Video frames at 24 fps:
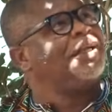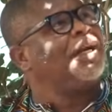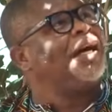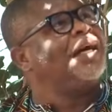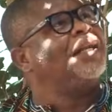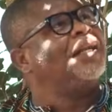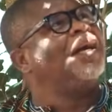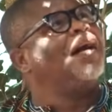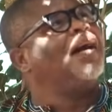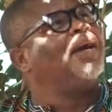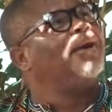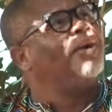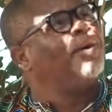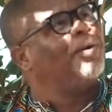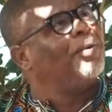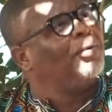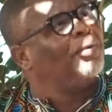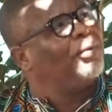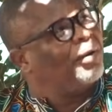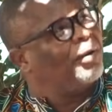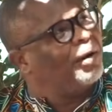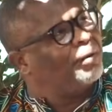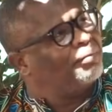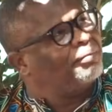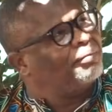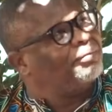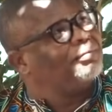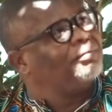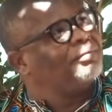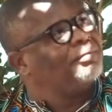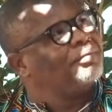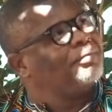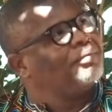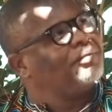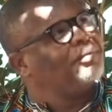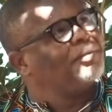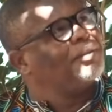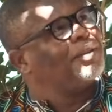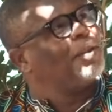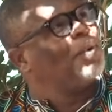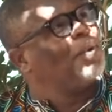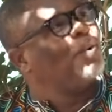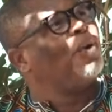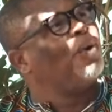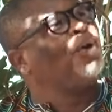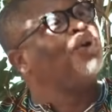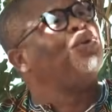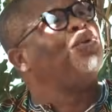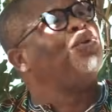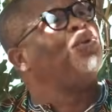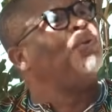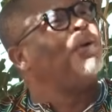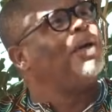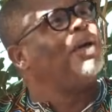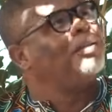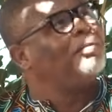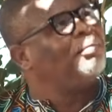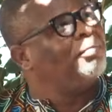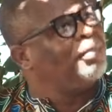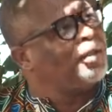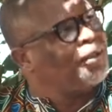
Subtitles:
Anna, young one, what do you want